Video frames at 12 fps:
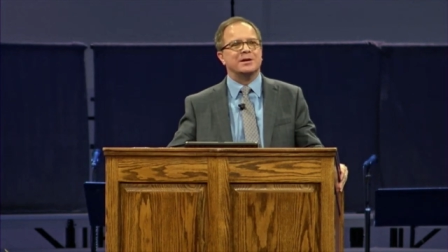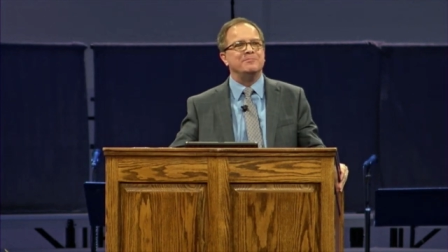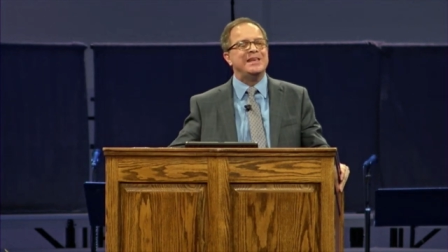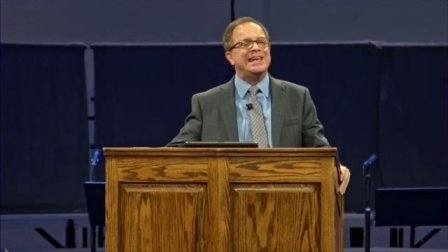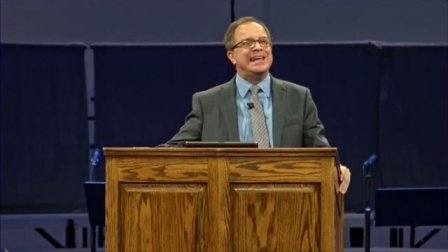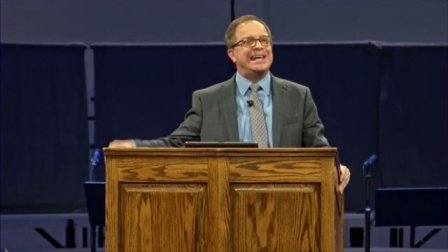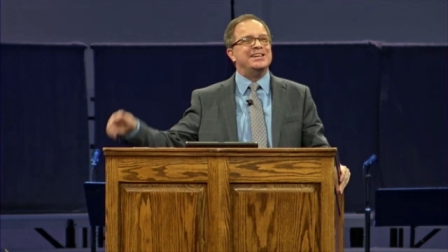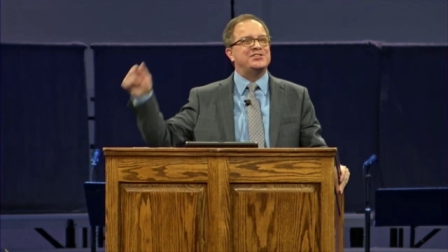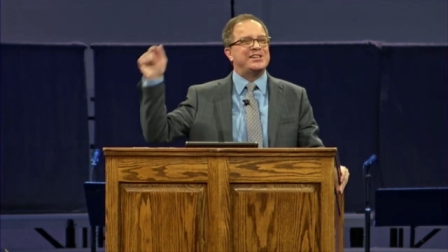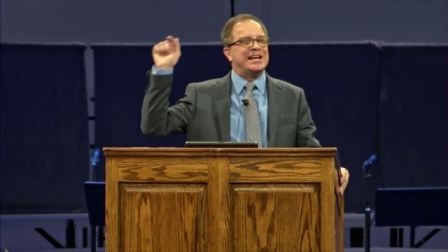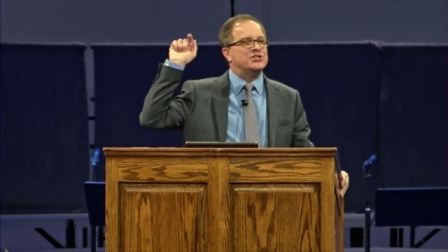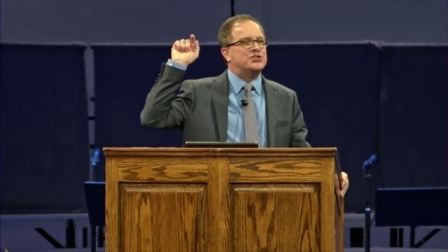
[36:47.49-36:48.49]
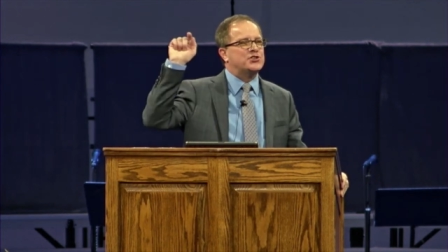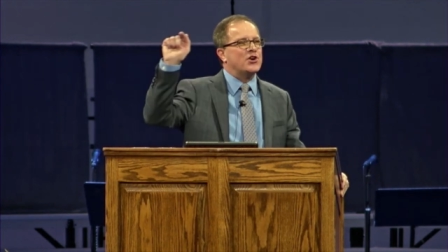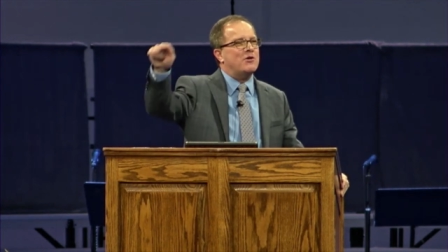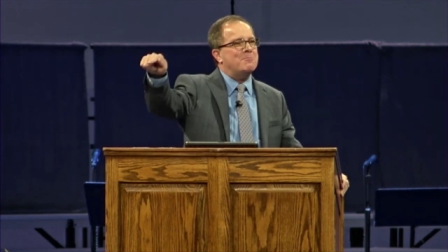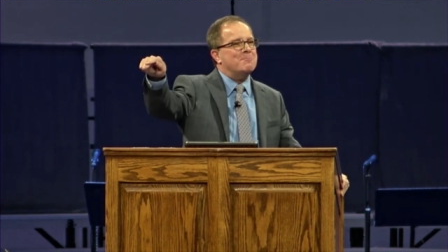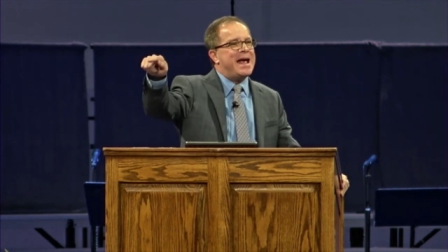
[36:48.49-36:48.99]
Uh, he said,
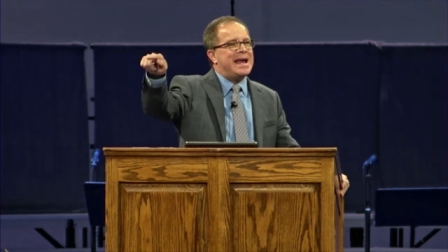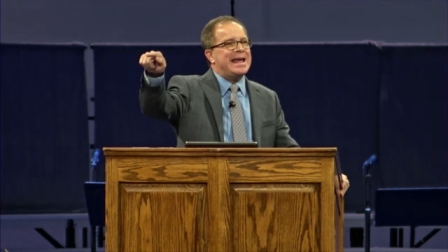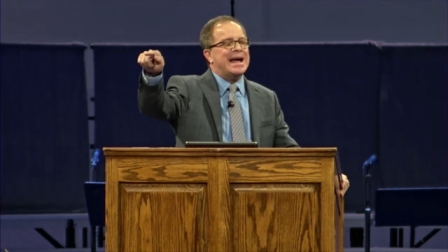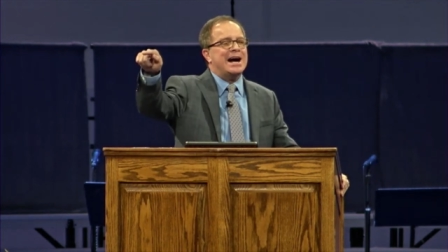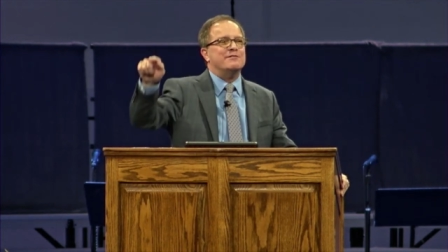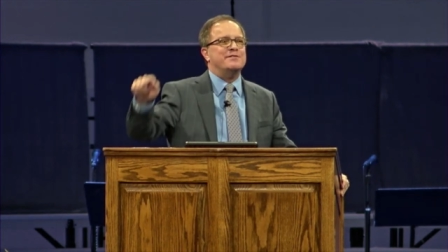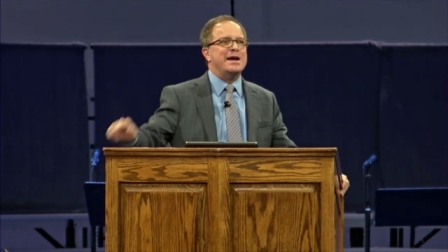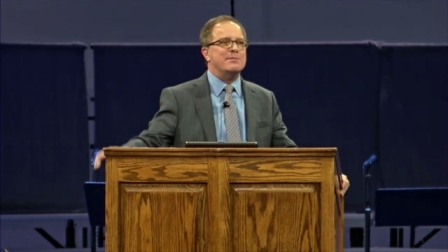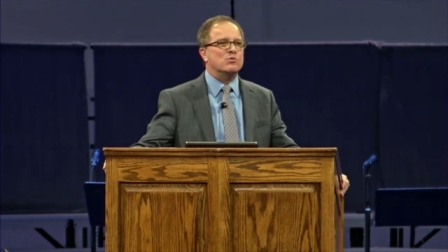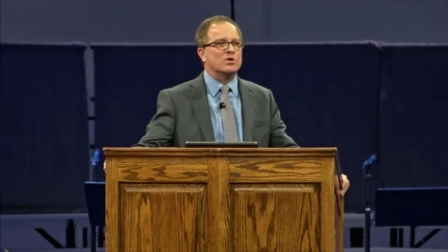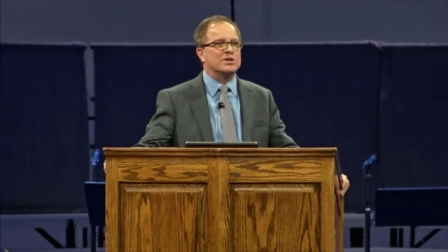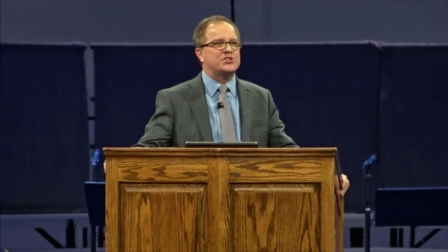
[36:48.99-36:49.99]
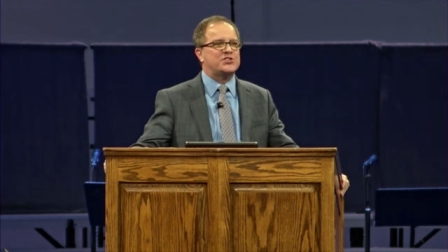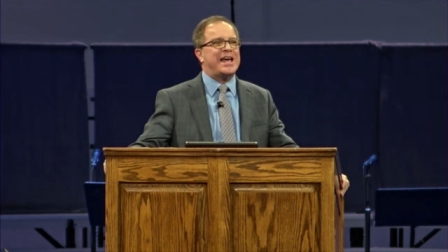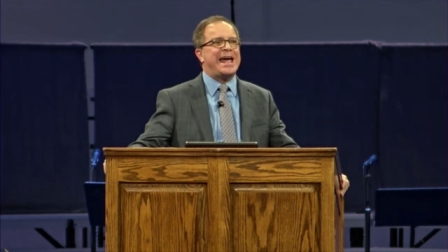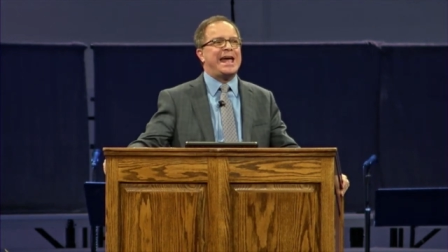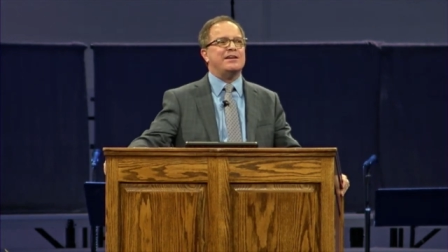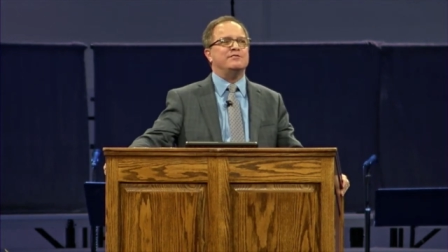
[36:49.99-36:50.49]
So many of them were
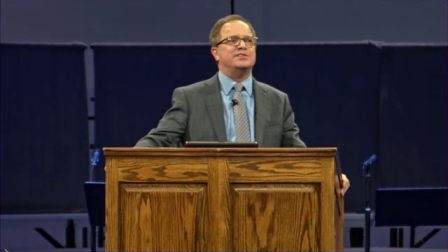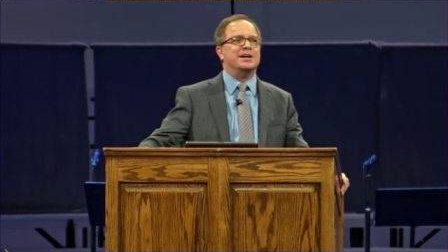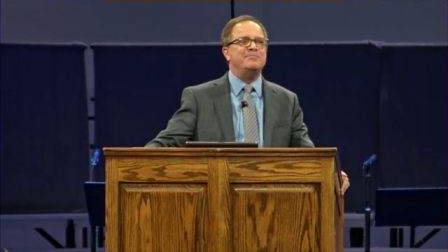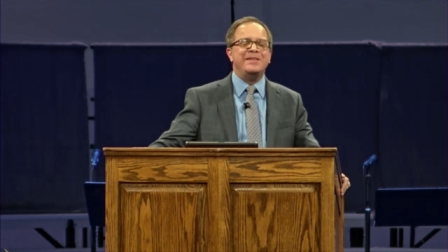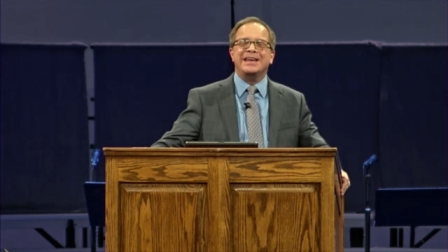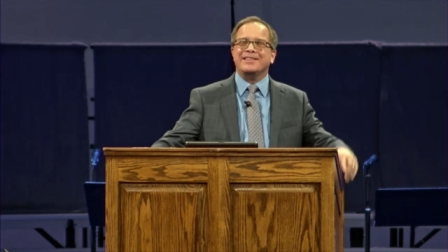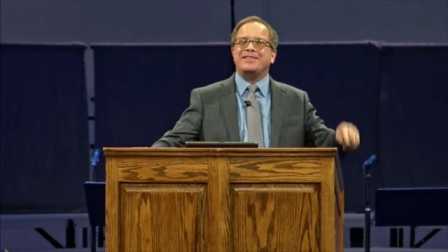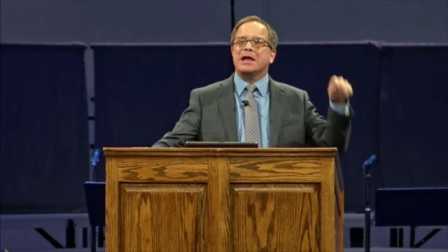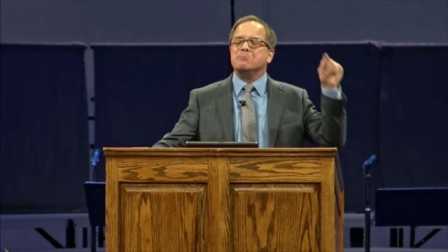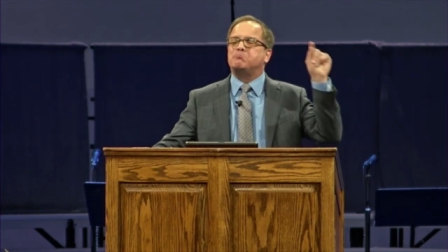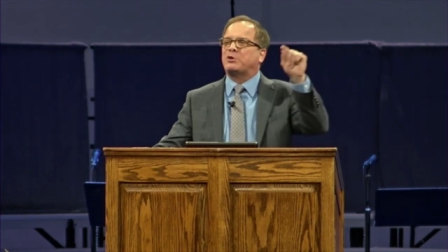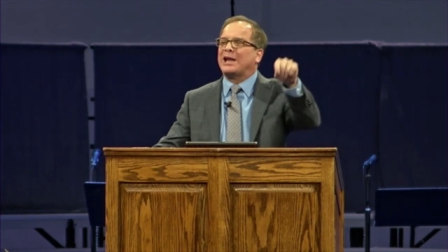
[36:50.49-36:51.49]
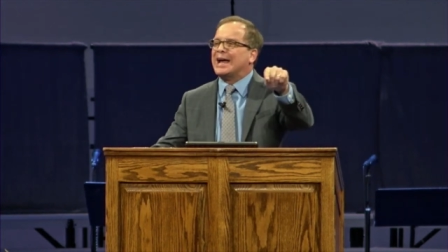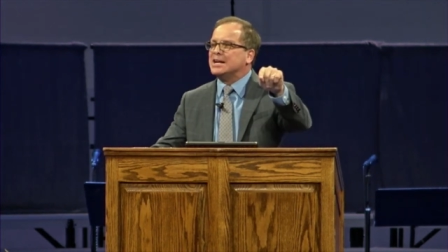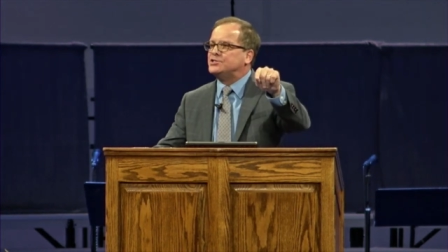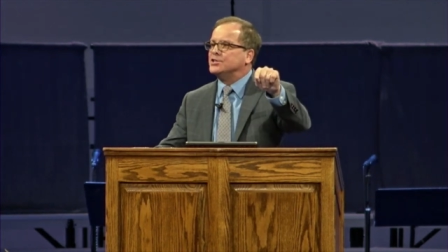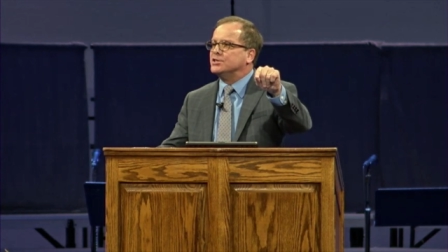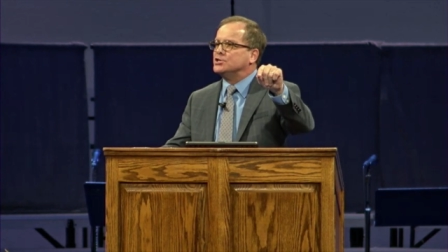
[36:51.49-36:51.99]
saved. Uh, they
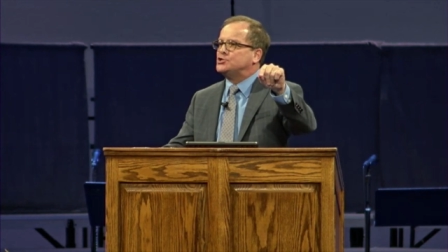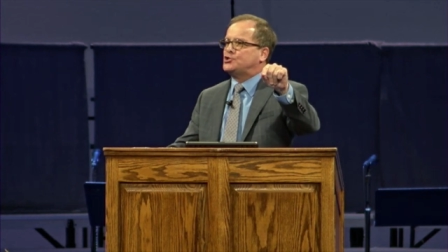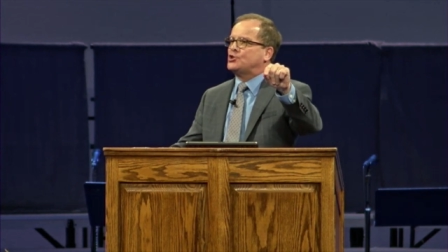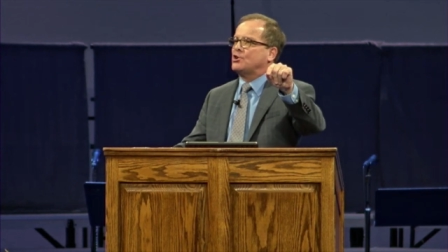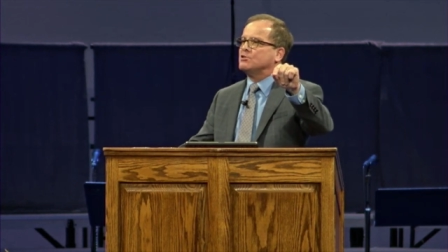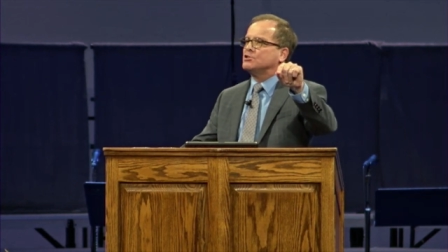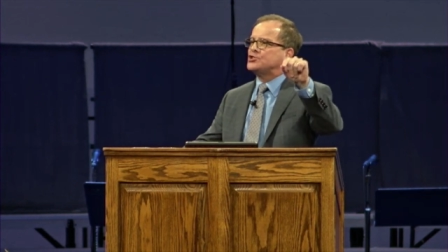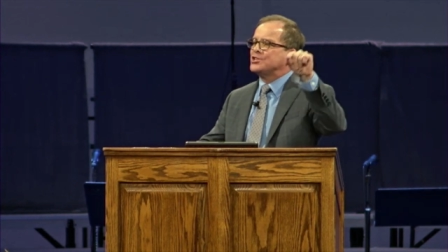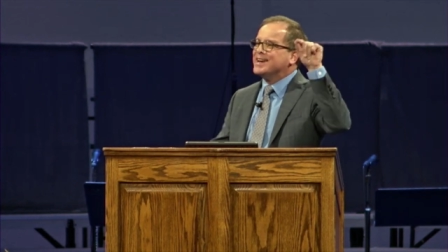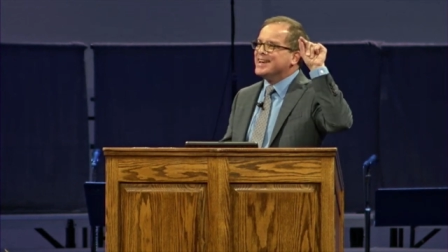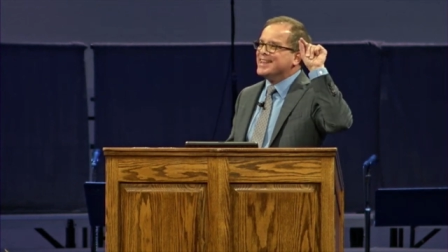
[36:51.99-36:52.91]
planted a church.